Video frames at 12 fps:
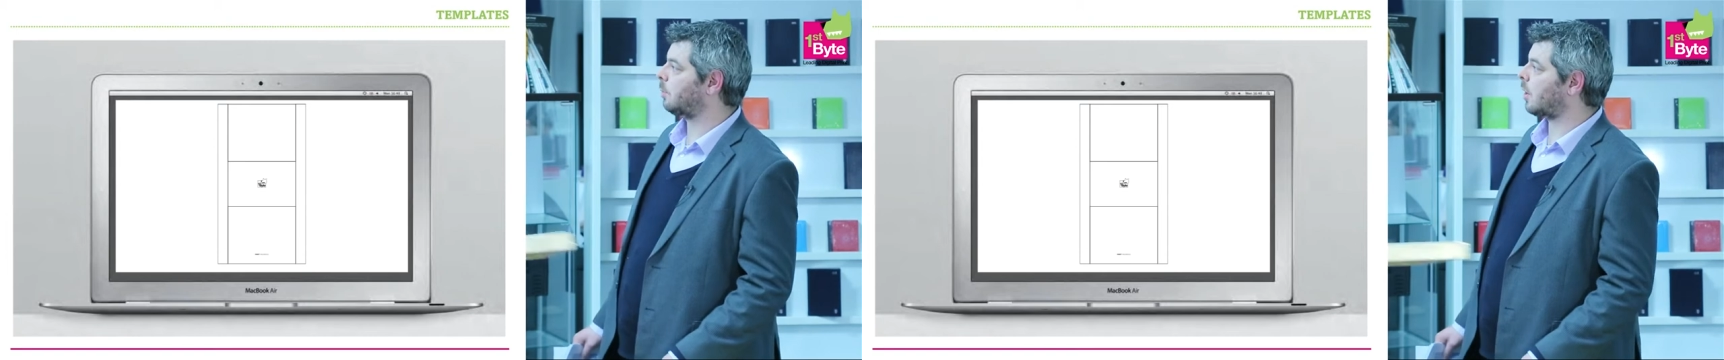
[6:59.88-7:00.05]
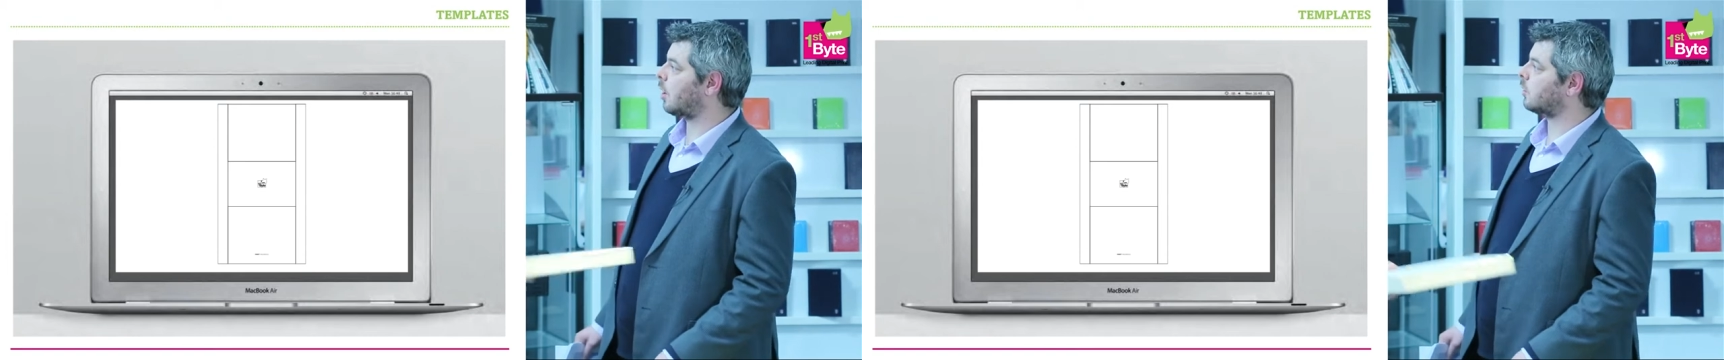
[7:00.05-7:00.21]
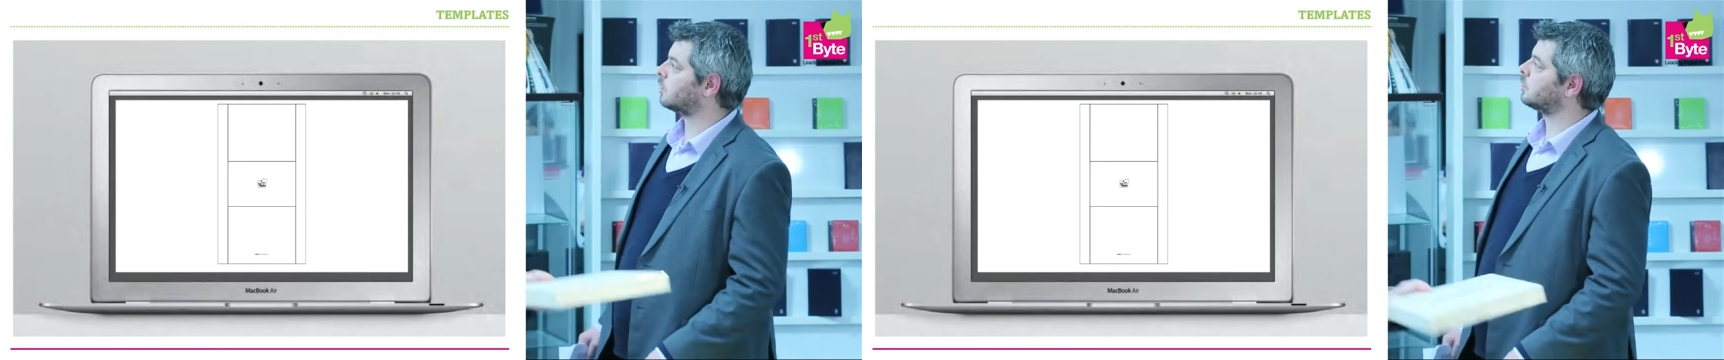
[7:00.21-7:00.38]
the
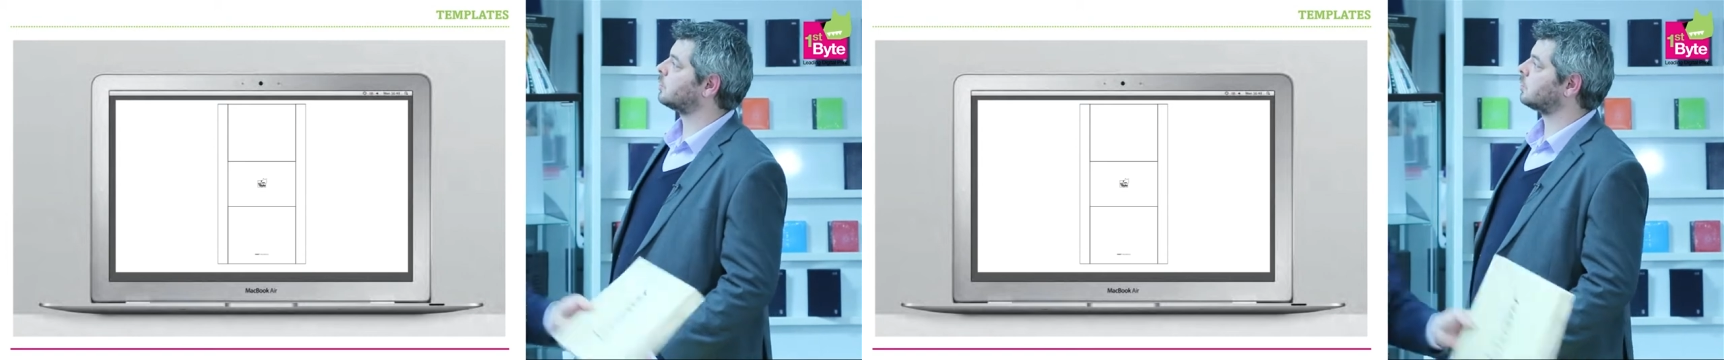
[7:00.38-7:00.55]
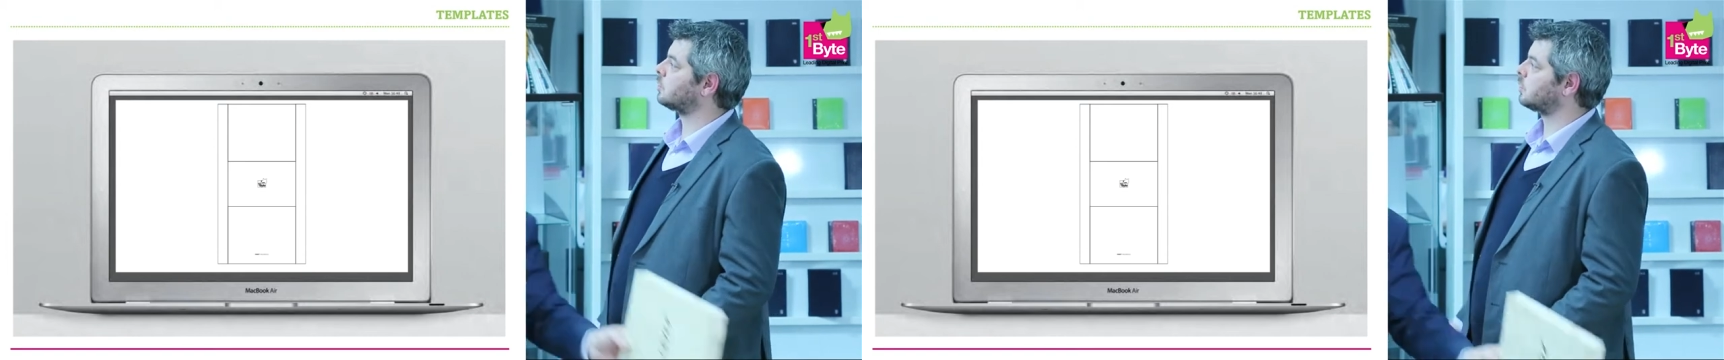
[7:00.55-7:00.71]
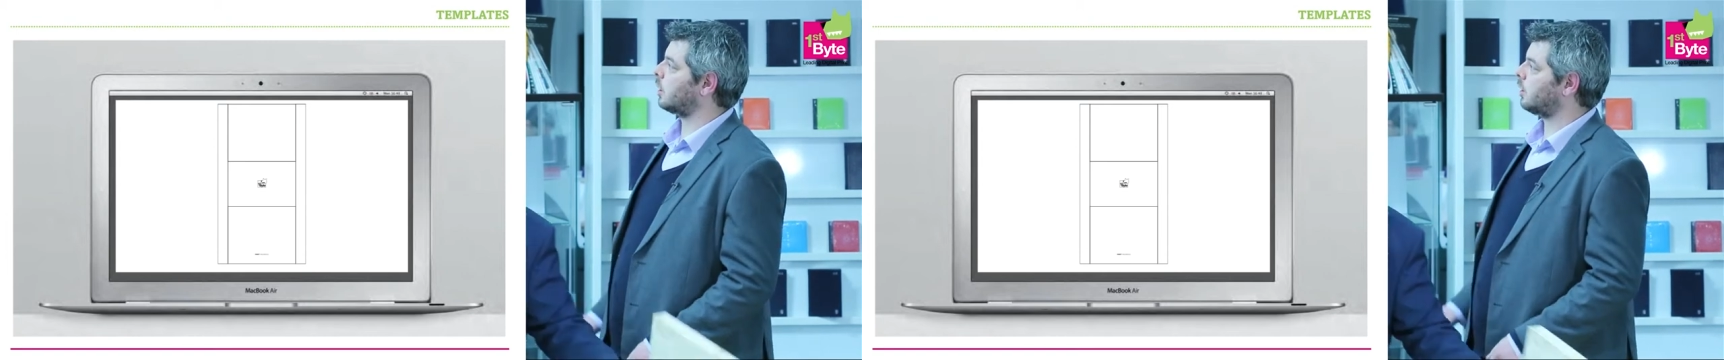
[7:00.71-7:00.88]
box,
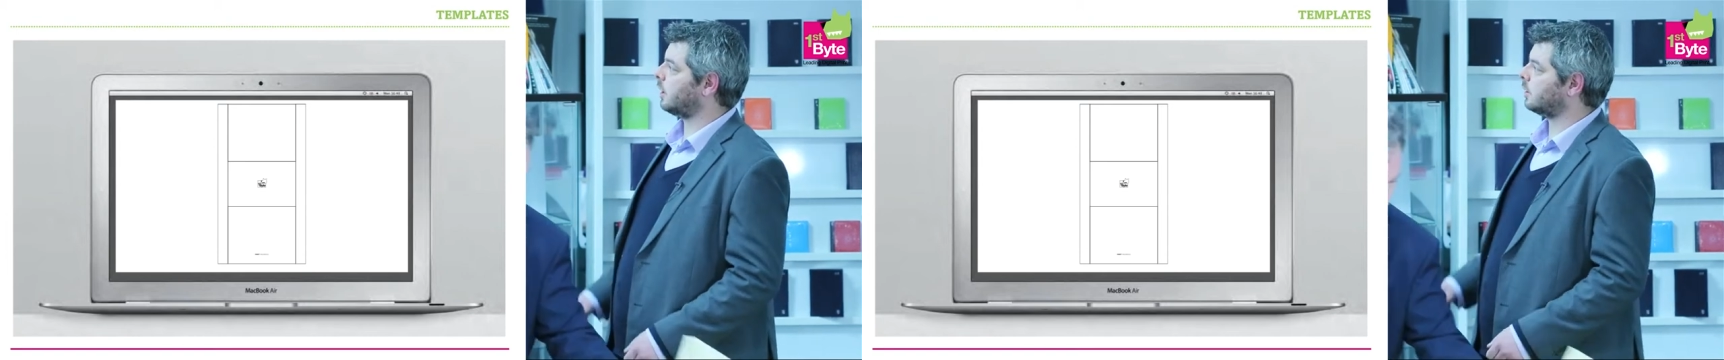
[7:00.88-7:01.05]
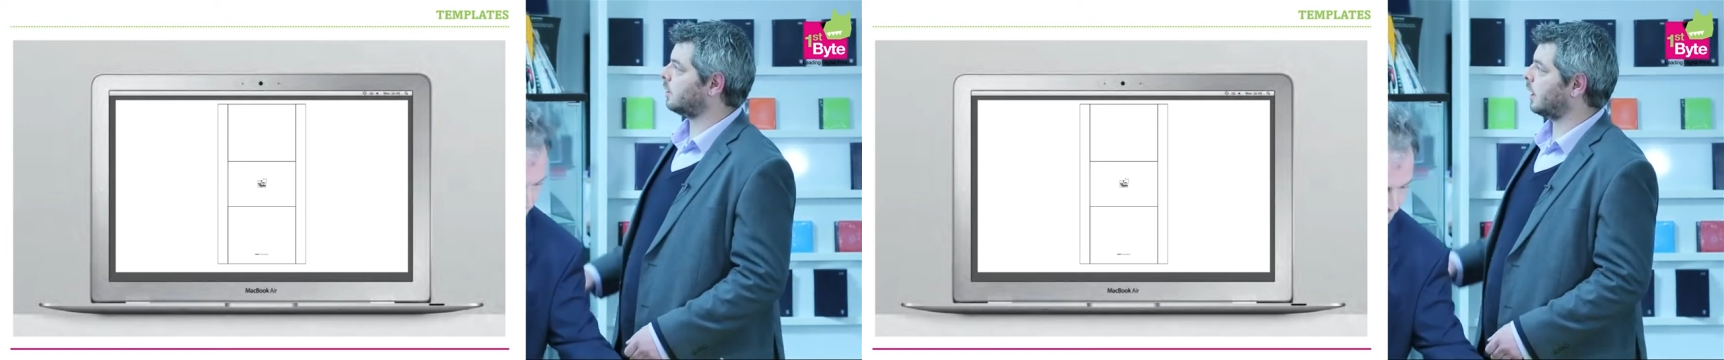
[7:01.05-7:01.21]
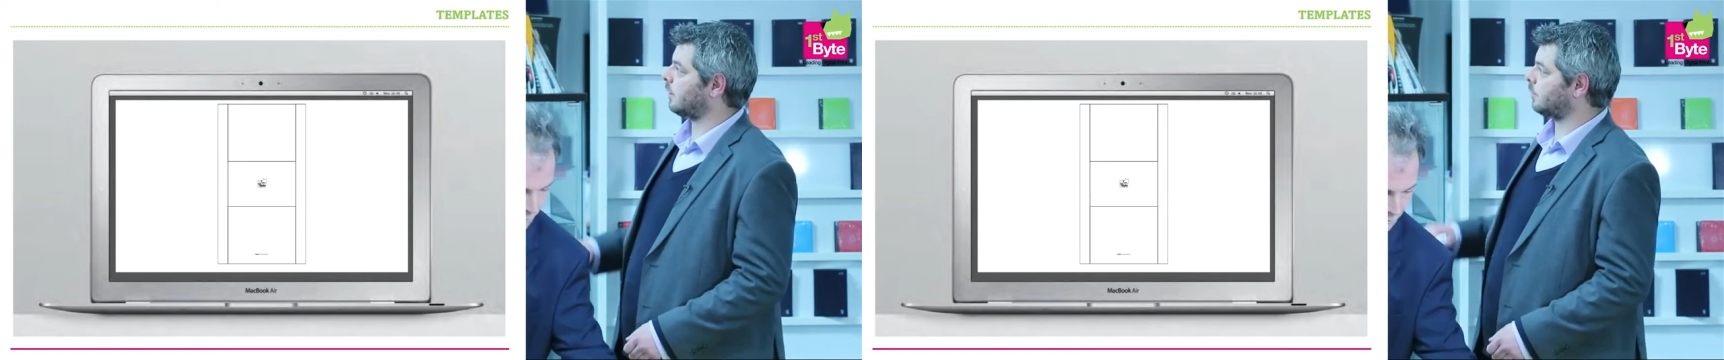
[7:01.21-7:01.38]
so
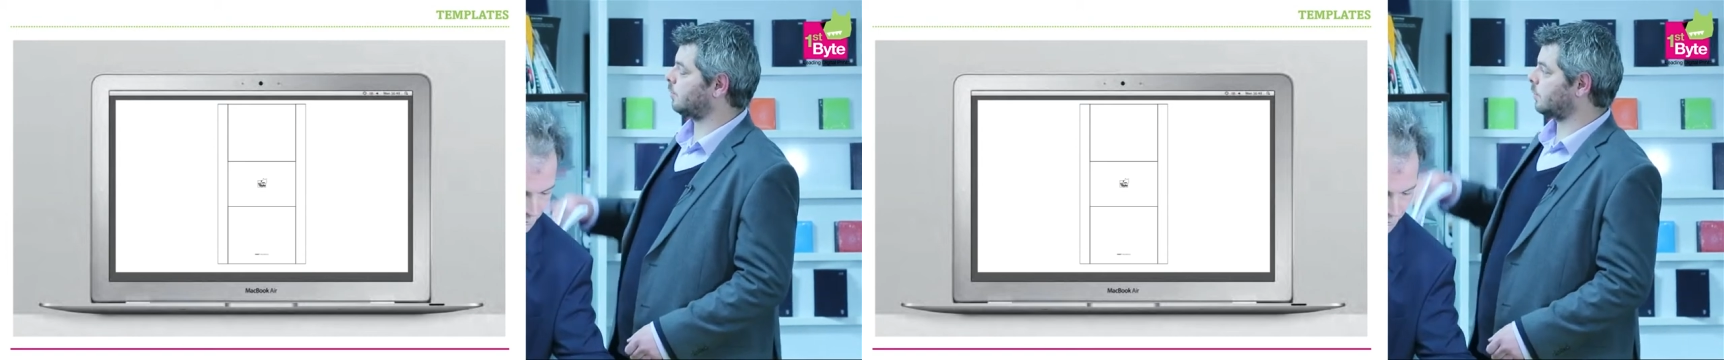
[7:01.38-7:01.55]
that